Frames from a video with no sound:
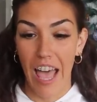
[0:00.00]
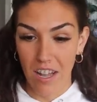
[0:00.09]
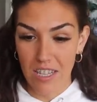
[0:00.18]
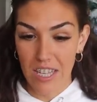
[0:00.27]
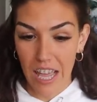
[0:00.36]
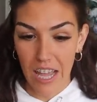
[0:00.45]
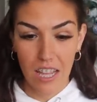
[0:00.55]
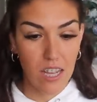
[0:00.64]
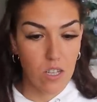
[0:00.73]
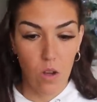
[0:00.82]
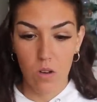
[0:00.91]

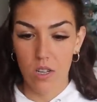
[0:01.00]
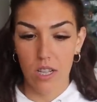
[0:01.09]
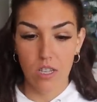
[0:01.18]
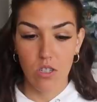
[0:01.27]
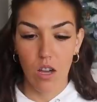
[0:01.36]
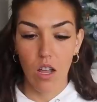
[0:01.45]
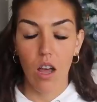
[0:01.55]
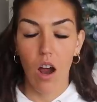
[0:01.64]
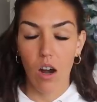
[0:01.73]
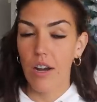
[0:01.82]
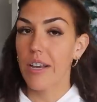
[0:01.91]
LDL and total
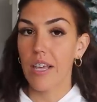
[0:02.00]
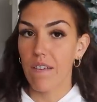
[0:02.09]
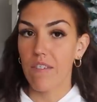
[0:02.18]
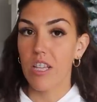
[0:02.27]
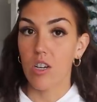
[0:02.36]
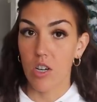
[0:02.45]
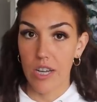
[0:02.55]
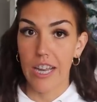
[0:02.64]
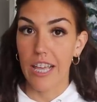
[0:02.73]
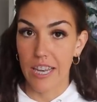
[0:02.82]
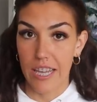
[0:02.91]
cholesterol aren't even
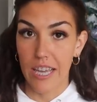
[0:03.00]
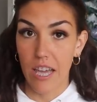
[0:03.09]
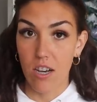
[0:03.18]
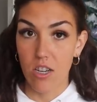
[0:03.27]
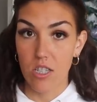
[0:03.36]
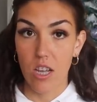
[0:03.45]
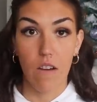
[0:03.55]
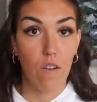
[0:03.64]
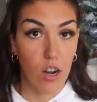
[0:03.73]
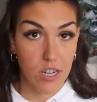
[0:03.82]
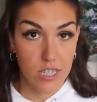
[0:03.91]
good indicators
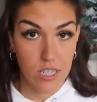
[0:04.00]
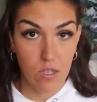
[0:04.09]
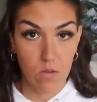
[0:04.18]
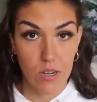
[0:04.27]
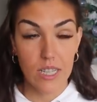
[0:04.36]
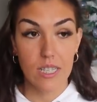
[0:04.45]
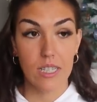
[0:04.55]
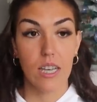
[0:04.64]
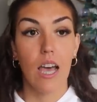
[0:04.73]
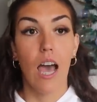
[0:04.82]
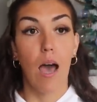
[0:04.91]
of heart disease
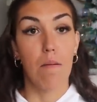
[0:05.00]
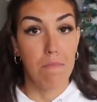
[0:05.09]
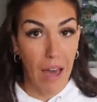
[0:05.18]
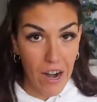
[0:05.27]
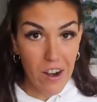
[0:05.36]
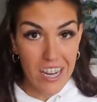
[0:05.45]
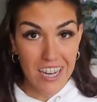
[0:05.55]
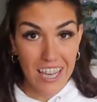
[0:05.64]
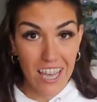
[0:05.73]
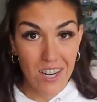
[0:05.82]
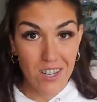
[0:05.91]
risk. Better
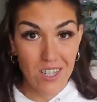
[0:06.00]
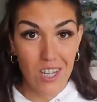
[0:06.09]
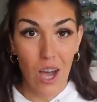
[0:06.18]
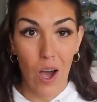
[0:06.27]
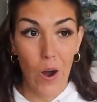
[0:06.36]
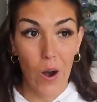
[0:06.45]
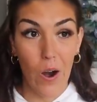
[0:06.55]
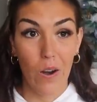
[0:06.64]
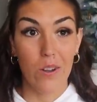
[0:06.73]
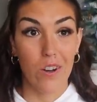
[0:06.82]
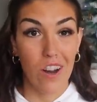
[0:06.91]
indicators
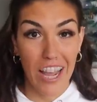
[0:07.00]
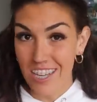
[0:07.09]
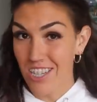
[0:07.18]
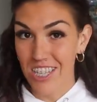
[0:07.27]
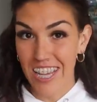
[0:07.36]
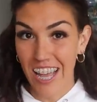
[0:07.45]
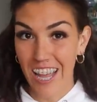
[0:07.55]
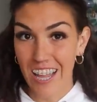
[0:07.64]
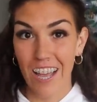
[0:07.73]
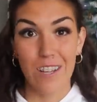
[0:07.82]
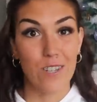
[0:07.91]
are your
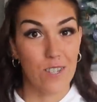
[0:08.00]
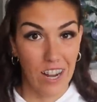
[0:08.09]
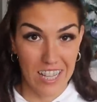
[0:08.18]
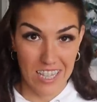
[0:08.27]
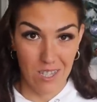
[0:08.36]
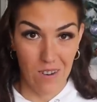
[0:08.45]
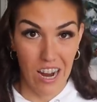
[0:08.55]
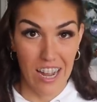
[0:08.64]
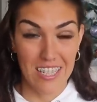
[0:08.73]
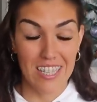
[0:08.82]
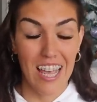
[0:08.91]
HDL and your
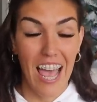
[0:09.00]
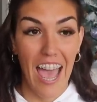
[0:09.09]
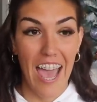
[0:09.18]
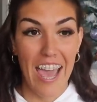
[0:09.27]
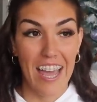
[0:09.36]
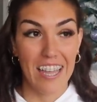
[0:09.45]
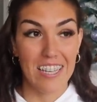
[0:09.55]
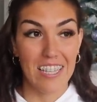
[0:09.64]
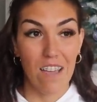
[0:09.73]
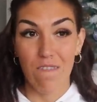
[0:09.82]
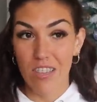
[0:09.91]
triglycerides.
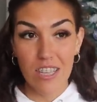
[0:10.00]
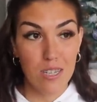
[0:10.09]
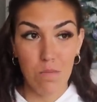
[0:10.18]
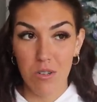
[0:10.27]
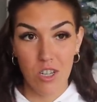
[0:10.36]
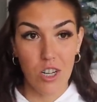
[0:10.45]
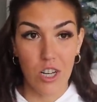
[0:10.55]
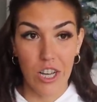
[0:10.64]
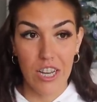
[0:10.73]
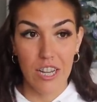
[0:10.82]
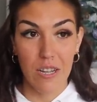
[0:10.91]
And if these numbers are
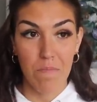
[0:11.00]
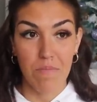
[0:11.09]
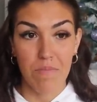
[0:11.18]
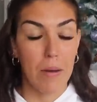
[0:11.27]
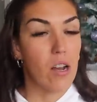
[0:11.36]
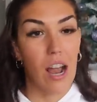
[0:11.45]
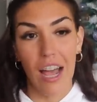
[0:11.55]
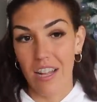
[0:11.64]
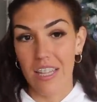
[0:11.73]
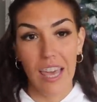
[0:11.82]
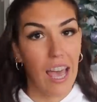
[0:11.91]
good, but your
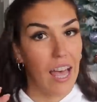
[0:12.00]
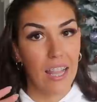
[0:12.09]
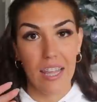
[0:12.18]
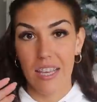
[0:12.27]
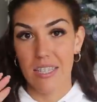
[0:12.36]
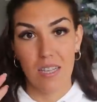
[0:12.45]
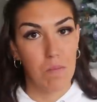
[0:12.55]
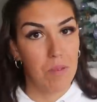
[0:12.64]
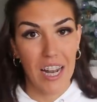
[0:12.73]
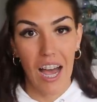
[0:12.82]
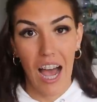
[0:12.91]
LDL is a
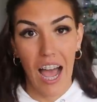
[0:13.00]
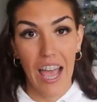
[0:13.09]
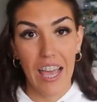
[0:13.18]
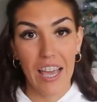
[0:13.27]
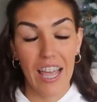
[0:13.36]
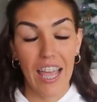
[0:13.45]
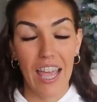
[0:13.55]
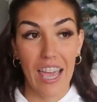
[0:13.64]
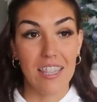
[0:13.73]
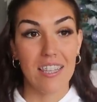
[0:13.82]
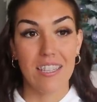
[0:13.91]
bit high,
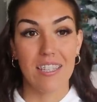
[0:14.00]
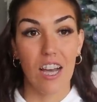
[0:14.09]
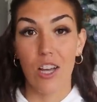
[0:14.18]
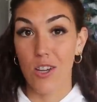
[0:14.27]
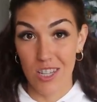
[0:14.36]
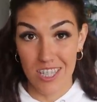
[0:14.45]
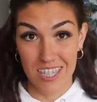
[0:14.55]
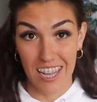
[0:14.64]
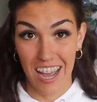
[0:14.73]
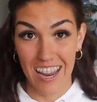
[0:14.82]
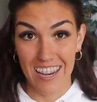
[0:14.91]
it's a good
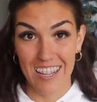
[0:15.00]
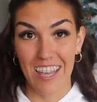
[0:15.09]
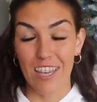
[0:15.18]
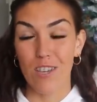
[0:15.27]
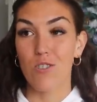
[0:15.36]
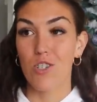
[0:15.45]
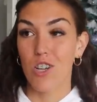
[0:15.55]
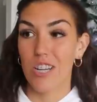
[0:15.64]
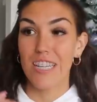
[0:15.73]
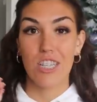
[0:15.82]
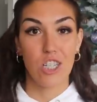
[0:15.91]
sign. Like, you
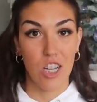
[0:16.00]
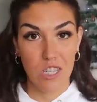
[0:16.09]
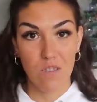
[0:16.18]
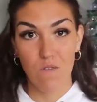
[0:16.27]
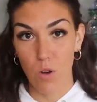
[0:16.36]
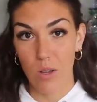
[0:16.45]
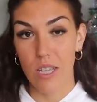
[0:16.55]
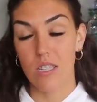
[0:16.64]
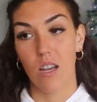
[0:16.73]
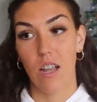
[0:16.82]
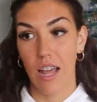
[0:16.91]
shouldn't just
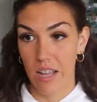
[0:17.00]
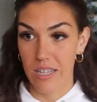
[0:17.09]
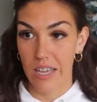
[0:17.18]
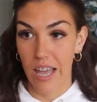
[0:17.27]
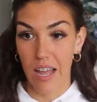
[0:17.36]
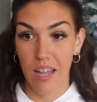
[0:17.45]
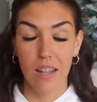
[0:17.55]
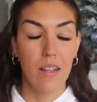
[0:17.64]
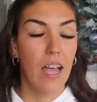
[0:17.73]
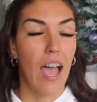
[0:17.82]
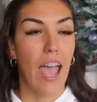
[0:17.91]
focus on LDL,
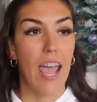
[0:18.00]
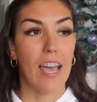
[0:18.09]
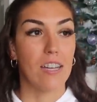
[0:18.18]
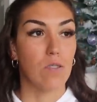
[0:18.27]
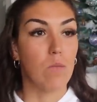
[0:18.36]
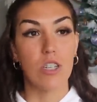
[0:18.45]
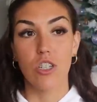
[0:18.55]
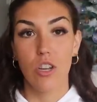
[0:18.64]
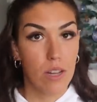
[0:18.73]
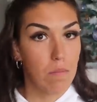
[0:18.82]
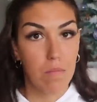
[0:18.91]
and we
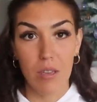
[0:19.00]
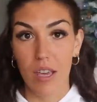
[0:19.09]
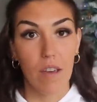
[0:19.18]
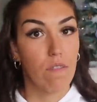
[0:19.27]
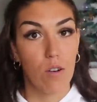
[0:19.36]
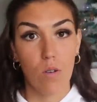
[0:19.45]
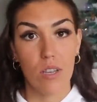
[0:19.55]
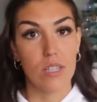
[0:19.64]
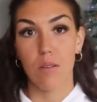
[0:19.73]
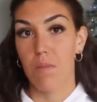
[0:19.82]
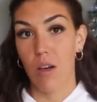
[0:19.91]
shouldn't be
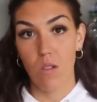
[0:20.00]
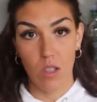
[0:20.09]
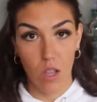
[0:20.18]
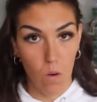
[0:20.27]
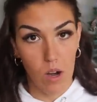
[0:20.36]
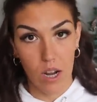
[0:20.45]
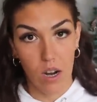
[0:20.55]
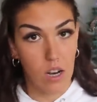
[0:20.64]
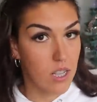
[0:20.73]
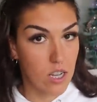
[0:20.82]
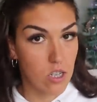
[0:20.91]
focused about lowering
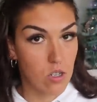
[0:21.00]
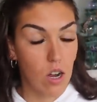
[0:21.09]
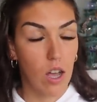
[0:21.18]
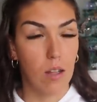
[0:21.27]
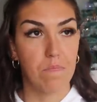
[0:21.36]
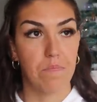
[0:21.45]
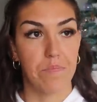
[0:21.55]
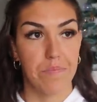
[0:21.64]
our cholesterol.